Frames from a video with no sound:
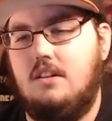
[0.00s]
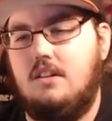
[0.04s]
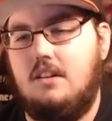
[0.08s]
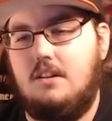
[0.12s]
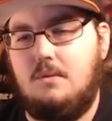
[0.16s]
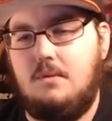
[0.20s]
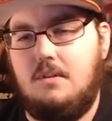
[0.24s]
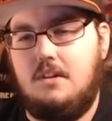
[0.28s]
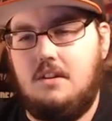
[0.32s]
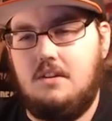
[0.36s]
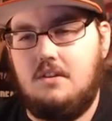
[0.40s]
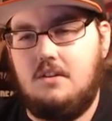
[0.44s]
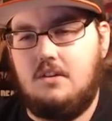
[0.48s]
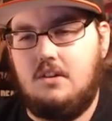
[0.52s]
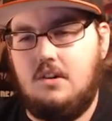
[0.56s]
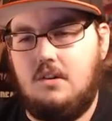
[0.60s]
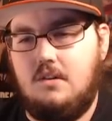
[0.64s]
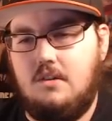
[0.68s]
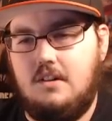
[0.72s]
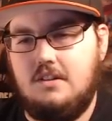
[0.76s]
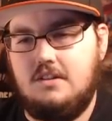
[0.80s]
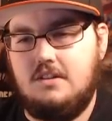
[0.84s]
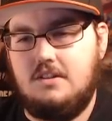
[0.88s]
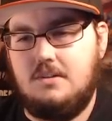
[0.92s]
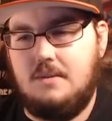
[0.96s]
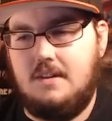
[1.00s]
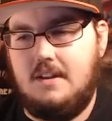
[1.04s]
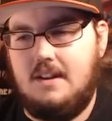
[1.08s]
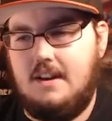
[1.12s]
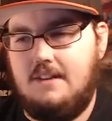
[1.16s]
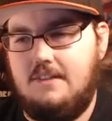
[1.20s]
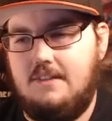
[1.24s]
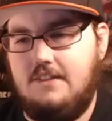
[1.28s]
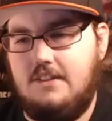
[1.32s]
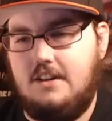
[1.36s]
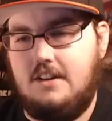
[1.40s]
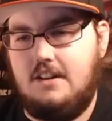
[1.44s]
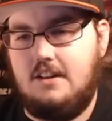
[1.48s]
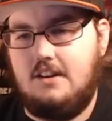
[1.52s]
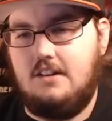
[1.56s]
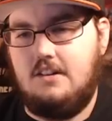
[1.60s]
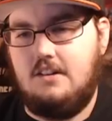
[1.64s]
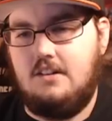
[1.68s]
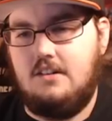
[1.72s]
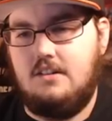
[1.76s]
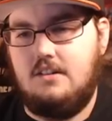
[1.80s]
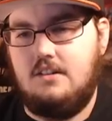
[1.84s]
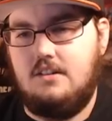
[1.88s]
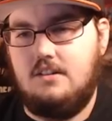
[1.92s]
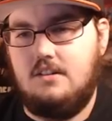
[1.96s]
Like, what other Gohans do we have in here?
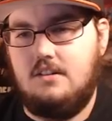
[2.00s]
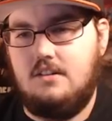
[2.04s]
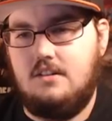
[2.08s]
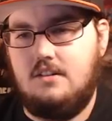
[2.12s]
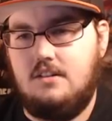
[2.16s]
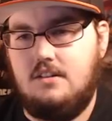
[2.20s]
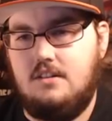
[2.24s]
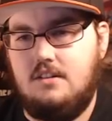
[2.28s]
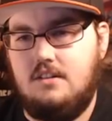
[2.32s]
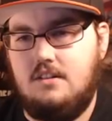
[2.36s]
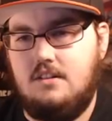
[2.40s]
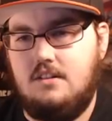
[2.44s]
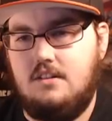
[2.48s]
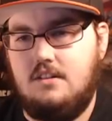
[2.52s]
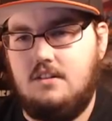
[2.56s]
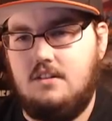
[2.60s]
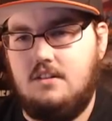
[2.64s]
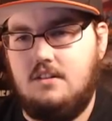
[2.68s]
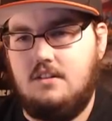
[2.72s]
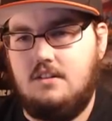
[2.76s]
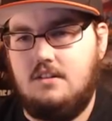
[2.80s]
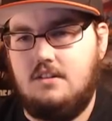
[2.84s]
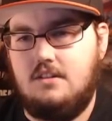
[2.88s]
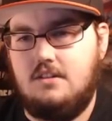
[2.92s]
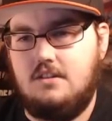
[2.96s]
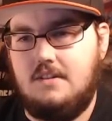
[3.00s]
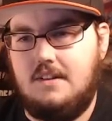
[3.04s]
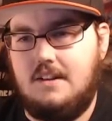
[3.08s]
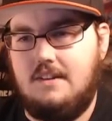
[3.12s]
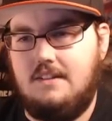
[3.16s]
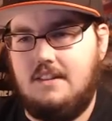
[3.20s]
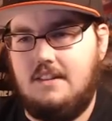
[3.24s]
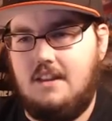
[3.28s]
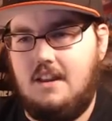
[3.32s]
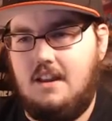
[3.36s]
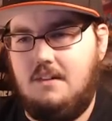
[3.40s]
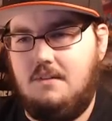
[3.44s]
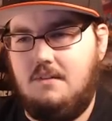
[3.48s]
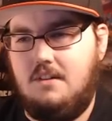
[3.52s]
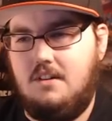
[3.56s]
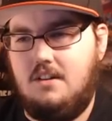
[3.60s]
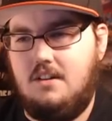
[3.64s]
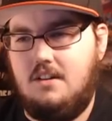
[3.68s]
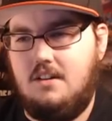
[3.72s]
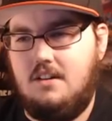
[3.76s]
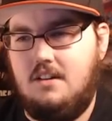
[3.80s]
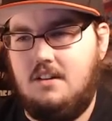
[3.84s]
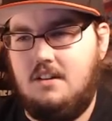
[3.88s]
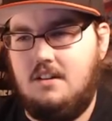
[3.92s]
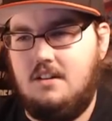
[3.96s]
We have that
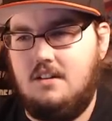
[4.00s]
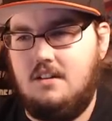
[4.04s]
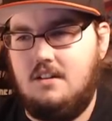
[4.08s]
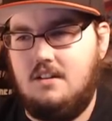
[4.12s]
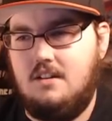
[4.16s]
one.